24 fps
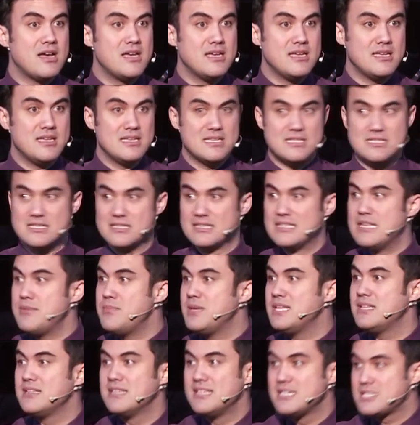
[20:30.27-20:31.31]
is
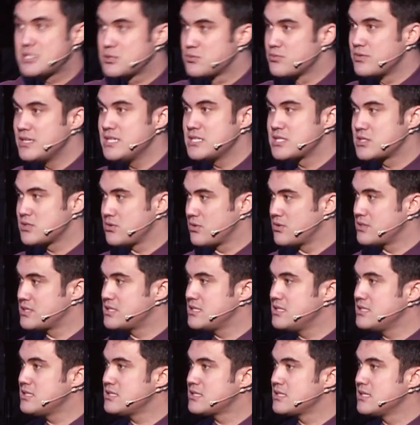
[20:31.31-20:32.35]
limitless
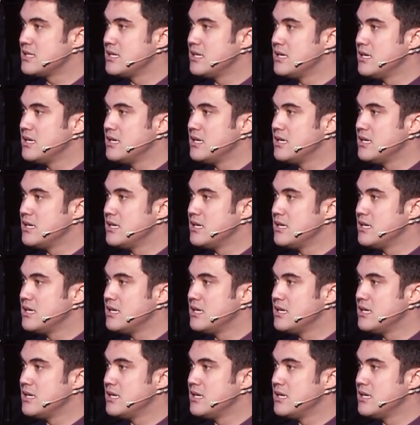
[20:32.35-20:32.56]
resources.